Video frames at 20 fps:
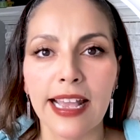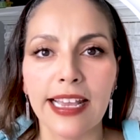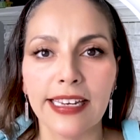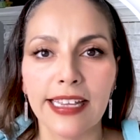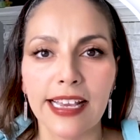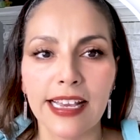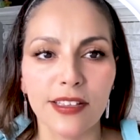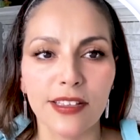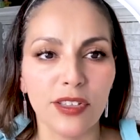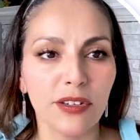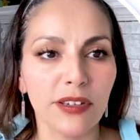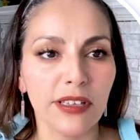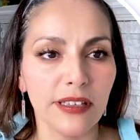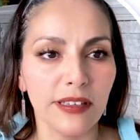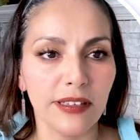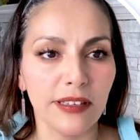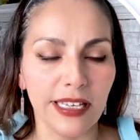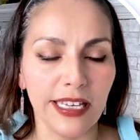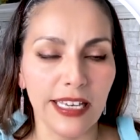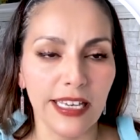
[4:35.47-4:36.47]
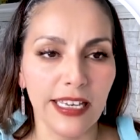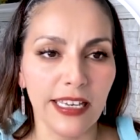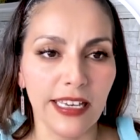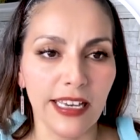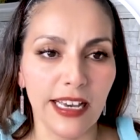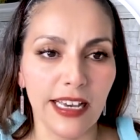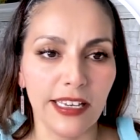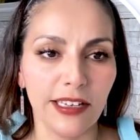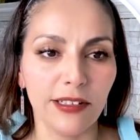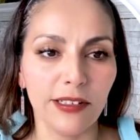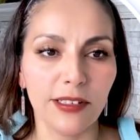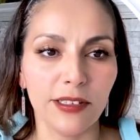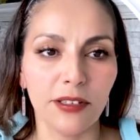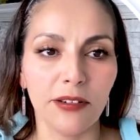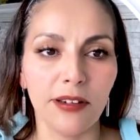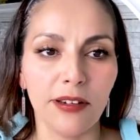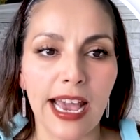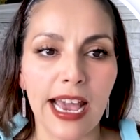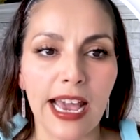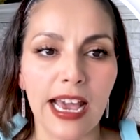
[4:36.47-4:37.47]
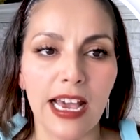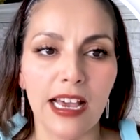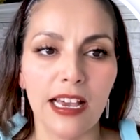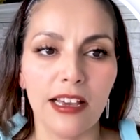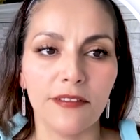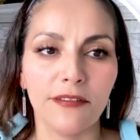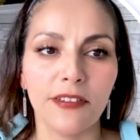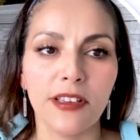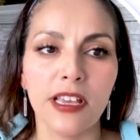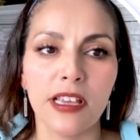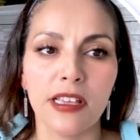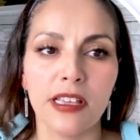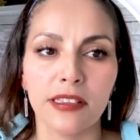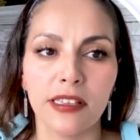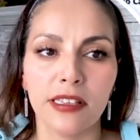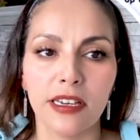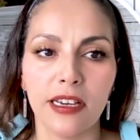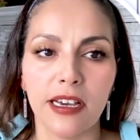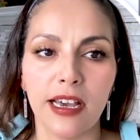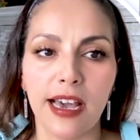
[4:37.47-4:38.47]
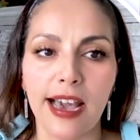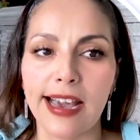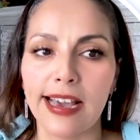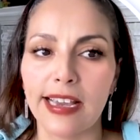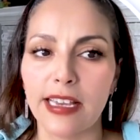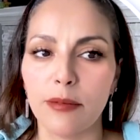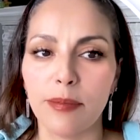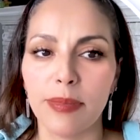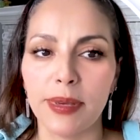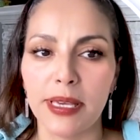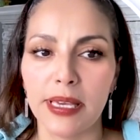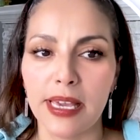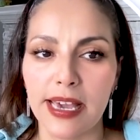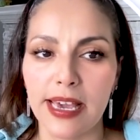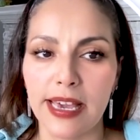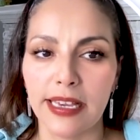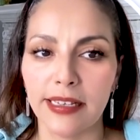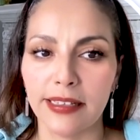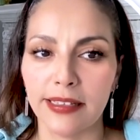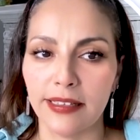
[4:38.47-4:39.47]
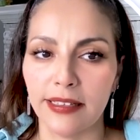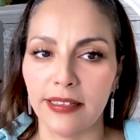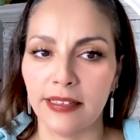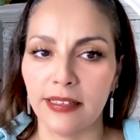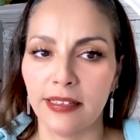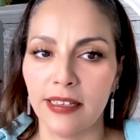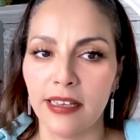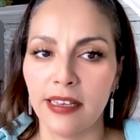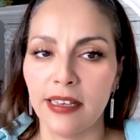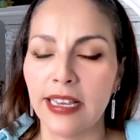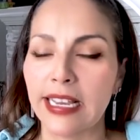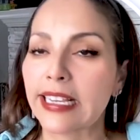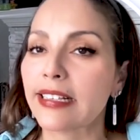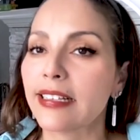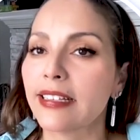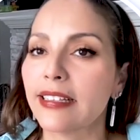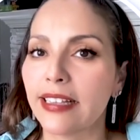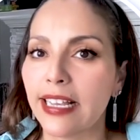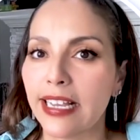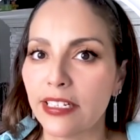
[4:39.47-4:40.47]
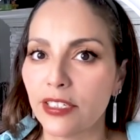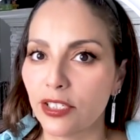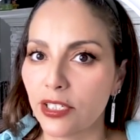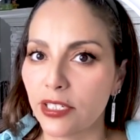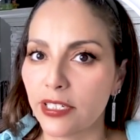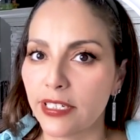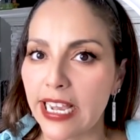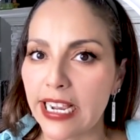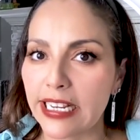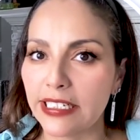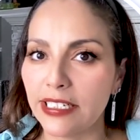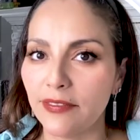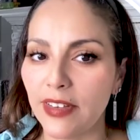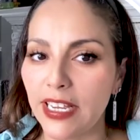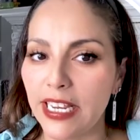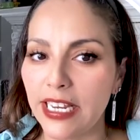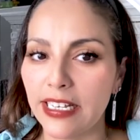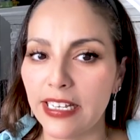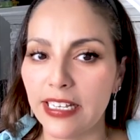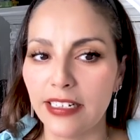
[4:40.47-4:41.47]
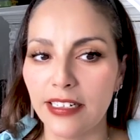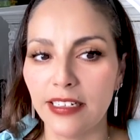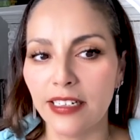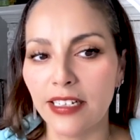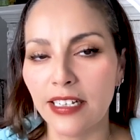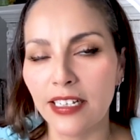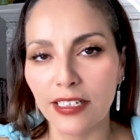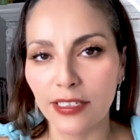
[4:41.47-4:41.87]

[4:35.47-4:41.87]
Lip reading: And as you can see, I also have the IPX extension activated.